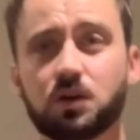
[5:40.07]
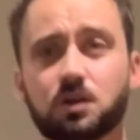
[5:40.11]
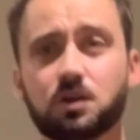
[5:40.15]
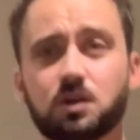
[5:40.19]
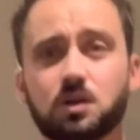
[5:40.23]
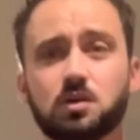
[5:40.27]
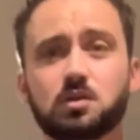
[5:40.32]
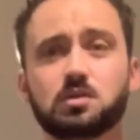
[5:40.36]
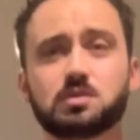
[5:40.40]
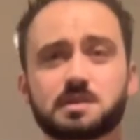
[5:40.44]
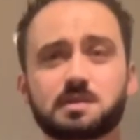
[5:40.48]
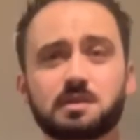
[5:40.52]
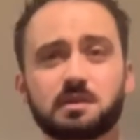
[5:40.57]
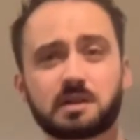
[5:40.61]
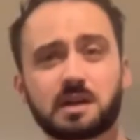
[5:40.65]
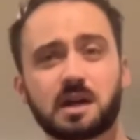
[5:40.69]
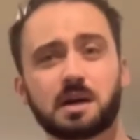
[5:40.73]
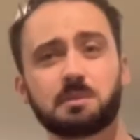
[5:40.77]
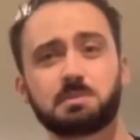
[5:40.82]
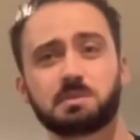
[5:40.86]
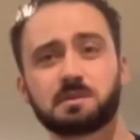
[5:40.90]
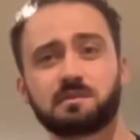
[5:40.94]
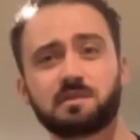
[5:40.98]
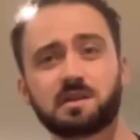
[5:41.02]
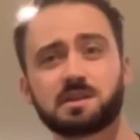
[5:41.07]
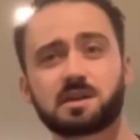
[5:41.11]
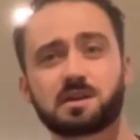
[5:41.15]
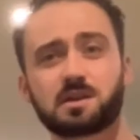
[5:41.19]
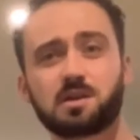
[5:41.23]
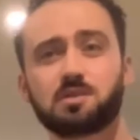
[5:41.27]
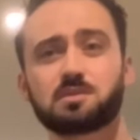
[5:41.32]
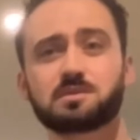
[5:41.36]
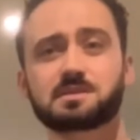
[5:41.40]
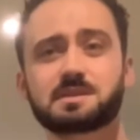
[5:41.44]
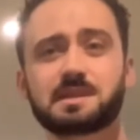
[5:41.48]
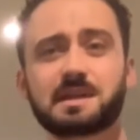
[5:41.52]
Also a couple of other
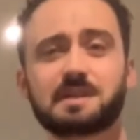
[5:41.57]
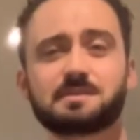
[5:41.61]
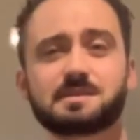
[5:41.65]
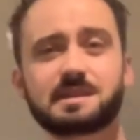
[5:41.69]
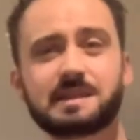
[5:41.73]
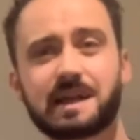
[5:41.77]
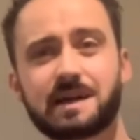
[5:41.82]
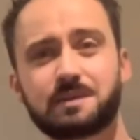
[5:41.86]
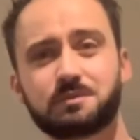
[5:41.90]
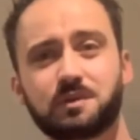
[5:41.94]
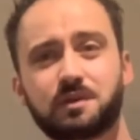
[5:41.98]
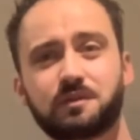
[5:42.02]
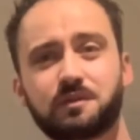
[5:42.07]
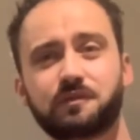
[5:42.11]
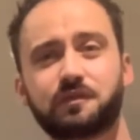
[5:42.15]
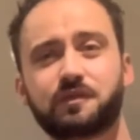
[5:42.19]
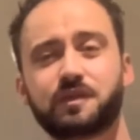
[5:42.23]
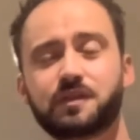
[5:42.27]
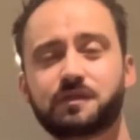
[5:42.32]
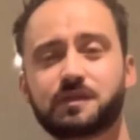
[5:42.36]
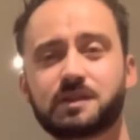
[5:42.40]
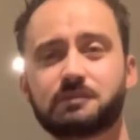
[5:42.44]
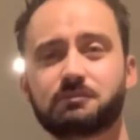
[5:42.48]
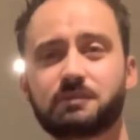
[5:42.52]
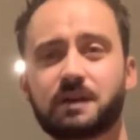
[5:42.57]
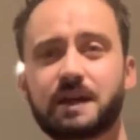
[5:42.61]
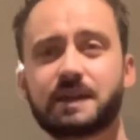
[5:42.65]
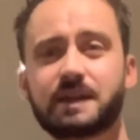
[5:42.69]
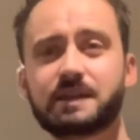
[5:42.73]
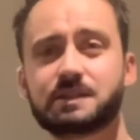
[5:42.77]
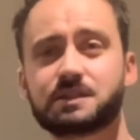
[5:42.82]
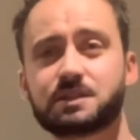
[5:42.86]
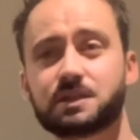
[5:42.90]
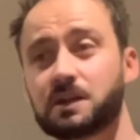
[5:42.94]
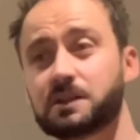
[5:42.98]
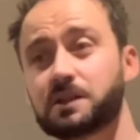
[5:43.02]
cocktails in that 150
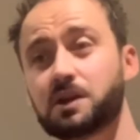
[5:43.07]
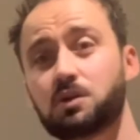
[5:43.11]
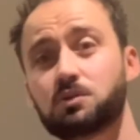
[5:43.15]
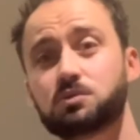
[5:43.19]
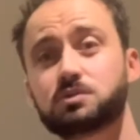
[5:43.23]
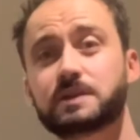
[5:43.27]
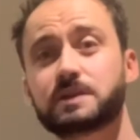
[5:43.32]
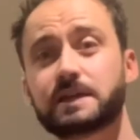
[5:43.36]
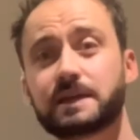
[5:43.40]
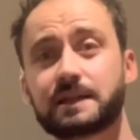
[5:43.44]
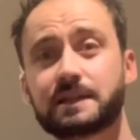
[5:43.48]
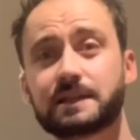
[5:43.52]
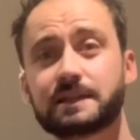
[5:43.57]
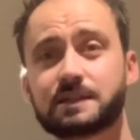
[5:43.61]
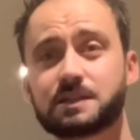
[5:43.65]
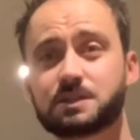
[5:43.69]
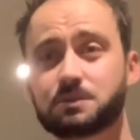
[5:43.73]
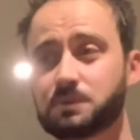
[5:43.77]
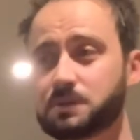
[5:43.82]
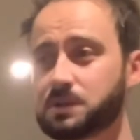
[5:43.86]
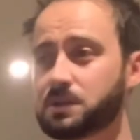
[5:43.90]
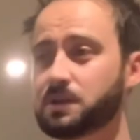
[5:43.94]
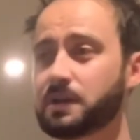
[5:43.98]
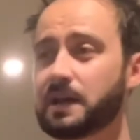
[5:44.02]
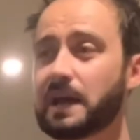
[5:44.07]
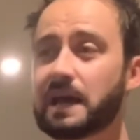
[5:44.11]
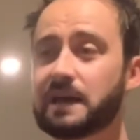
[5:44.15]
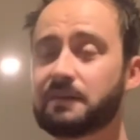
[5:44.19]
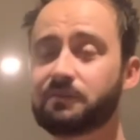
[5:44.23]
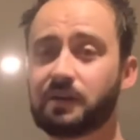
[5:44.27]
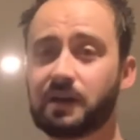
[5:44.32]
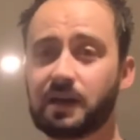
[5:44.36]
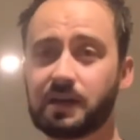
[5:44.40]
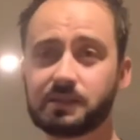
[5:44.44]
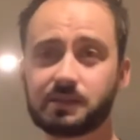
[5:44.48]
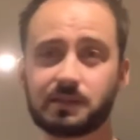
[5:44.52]
range, an Old English, which I have
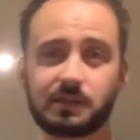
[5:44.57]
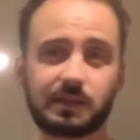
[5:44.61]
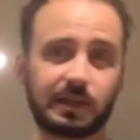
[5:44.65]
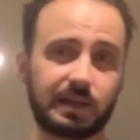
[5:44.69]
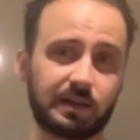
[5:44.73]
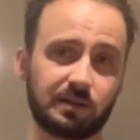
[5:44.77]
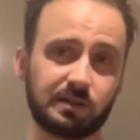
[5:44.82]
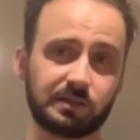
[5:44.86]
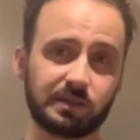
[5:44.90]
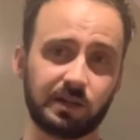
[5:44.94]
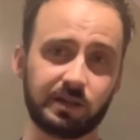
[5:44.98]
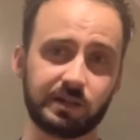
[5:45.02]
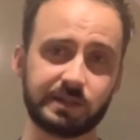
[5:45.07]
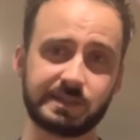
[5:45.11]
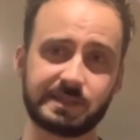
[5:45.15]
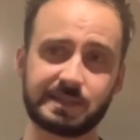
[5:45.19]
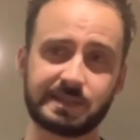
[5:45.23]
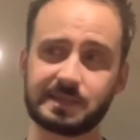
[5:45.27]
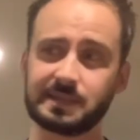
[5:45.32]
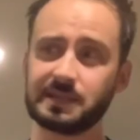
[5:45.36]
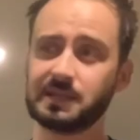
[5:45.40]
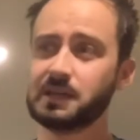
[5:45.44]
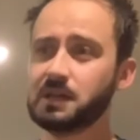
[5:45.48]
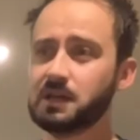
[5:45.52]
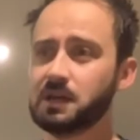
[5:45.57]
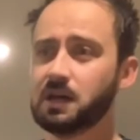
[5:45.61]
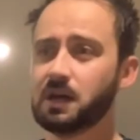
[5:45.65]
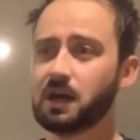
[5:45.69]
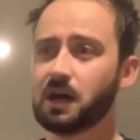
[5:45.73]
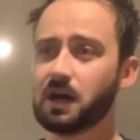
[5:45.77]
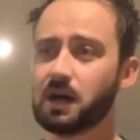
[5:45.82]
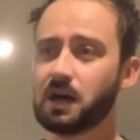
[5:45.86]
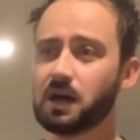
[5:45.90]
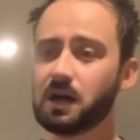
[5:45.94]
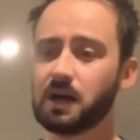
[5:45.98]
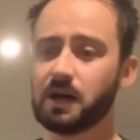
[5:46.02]
had and they are nice,
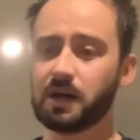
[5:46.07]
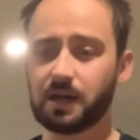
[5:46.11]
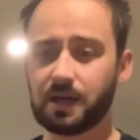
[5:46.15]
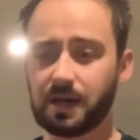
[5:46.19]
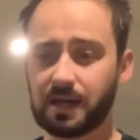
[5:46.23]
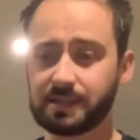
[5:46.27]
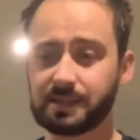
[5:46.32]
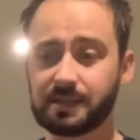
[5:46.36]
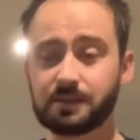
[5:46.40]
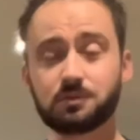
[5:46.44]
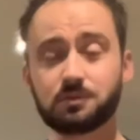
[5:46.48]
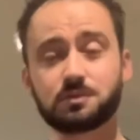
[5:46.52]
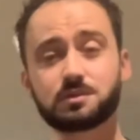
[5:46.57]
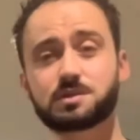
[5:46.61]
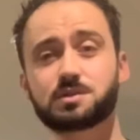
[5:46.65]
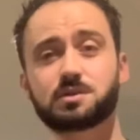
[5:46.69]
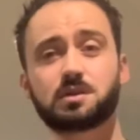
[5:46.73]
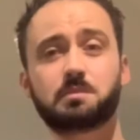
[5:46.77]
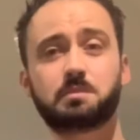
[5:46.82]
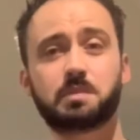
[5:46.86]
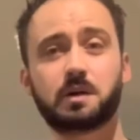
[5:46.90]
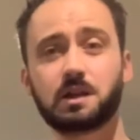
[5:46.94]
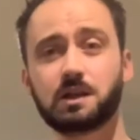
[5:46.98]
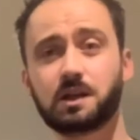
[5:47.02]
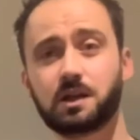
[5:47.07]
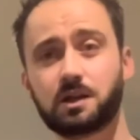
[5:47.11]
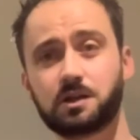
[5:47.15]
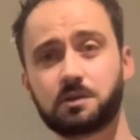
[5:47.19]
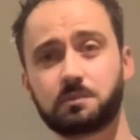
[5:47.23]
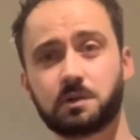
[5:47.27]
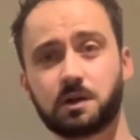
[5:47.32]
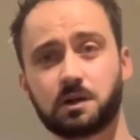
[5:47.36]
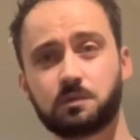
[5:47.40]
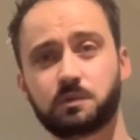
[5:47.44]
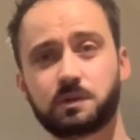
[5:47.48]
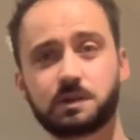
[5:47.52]
and then also a
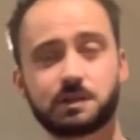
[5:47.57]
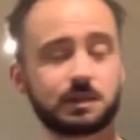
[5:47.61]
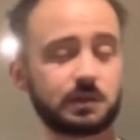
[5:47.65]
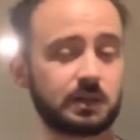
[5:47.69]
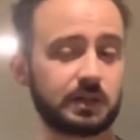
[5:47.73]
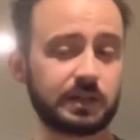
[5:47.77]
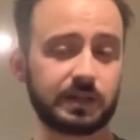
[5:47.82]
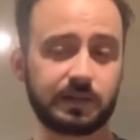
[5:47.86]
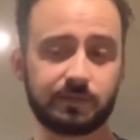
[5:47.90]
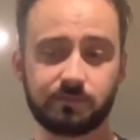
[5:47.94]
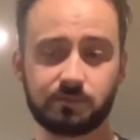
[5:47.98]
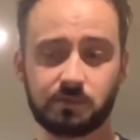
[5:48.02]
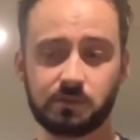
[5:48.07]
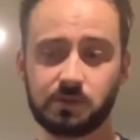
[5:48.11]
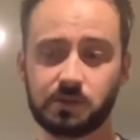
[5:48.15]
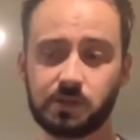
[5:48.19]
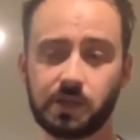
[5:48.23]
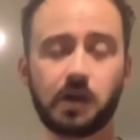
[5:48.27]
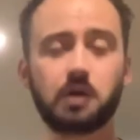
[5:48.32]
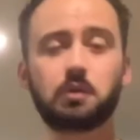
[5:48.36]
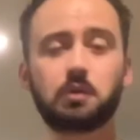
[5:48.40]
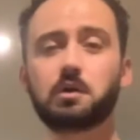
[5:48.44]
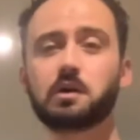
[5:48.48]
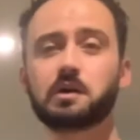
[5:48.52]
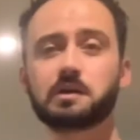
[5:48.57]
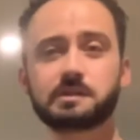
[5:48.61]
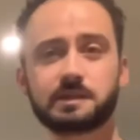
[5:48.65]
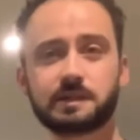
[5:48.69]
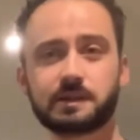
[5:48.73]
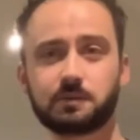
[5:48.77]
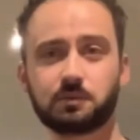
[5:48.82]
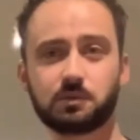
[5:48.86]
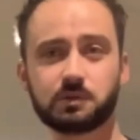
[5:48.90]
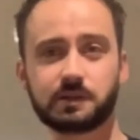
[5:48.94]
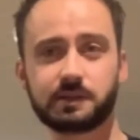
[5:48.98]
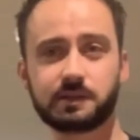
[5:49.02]
Paloma, which I have no
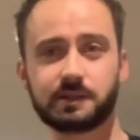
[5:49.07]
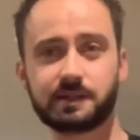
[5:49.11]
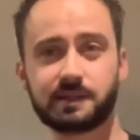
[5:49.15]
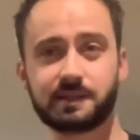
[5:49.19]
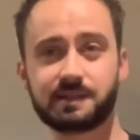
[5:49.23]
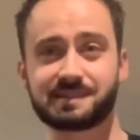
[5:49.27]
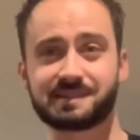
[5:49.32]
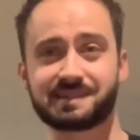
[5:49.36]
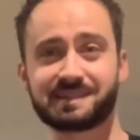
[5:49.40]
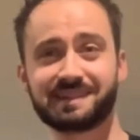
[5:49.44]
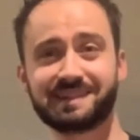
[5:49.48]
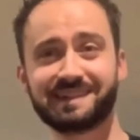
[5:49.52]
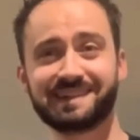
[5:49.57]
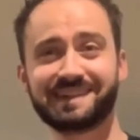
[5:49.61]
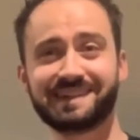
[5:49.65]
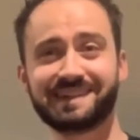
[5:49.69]
idea what it is.